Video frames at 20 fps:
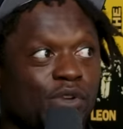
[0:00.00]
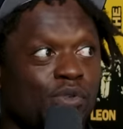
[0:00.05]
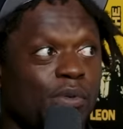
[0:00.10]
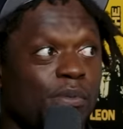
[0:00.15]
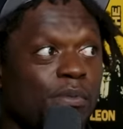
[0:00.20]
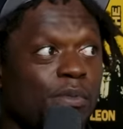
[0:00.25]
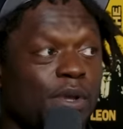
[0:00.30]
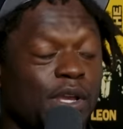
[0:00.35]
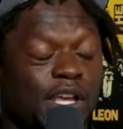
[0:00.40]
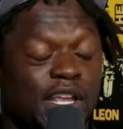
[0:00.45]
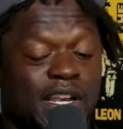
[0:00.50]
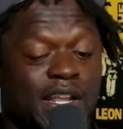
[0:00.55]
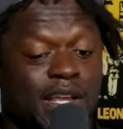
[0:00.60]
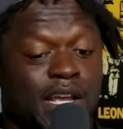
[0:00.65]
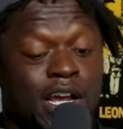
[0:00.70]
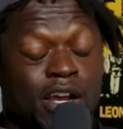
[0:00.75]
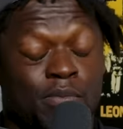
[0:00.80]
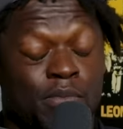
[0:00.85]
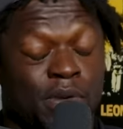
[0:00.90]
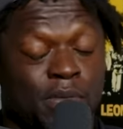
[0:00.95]

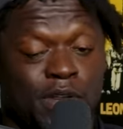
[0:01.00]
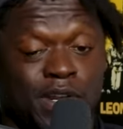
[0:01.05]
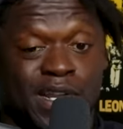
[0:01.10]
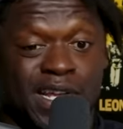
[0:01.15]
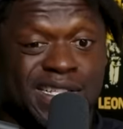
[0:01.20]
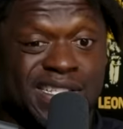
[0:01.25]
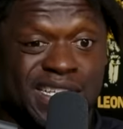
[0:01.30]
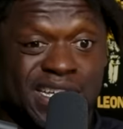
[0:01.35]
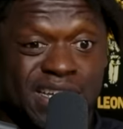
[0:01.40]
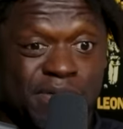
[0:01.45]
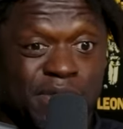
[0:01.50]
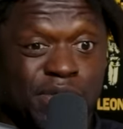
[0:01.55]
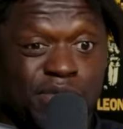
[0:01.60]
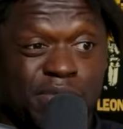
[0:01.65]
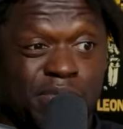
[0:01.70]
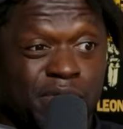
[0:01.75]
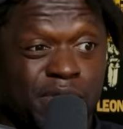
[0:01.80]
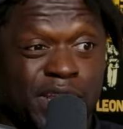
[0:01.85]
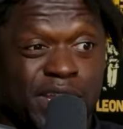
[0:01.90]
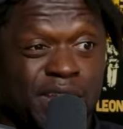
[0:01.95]
I remember in that time, he
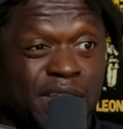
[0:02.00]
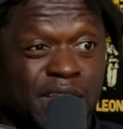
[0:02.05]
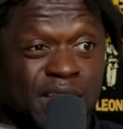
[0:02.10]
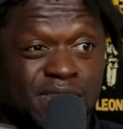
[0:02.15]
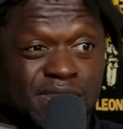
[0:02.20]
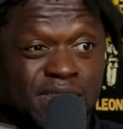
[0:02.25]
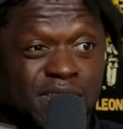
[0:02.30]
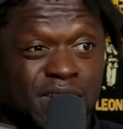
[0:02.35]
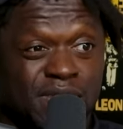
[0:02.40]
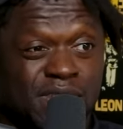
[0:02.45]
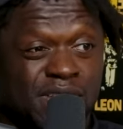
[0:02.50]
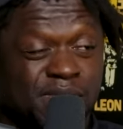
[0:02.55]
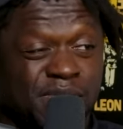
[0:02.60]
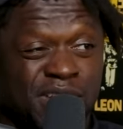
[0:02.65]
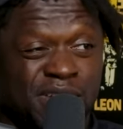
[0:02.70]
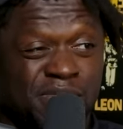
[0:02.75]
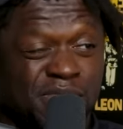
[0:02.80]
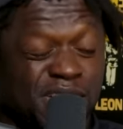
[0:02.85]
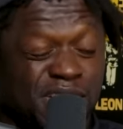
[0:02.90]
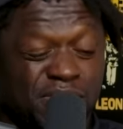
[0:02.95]
would break down stuff to me.
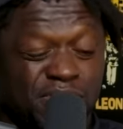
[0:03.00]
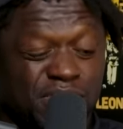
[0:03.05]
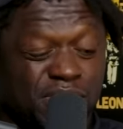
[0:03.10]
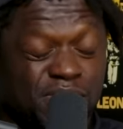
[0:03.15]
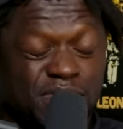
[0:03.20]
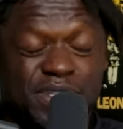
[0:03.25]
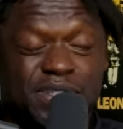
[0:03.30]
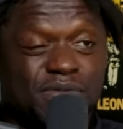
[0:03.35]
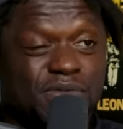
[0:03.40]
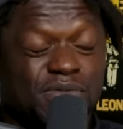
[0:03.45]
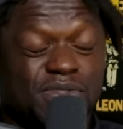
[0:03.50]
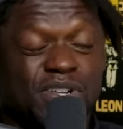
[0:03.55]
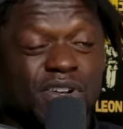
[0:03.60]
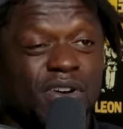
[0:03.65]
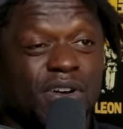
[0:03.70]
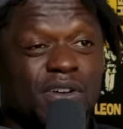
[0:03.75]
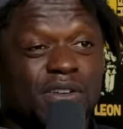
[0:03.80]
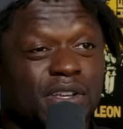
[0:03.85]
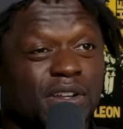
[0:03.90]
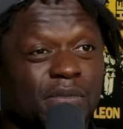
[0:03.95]
I'm like, bro, what are you
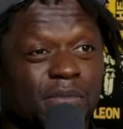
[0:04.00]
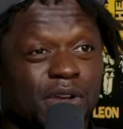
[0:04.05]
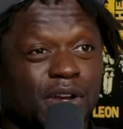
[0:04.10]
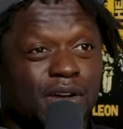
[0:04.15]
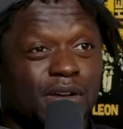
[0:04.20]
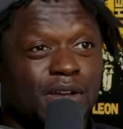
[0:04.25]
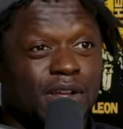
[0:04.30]
talking about?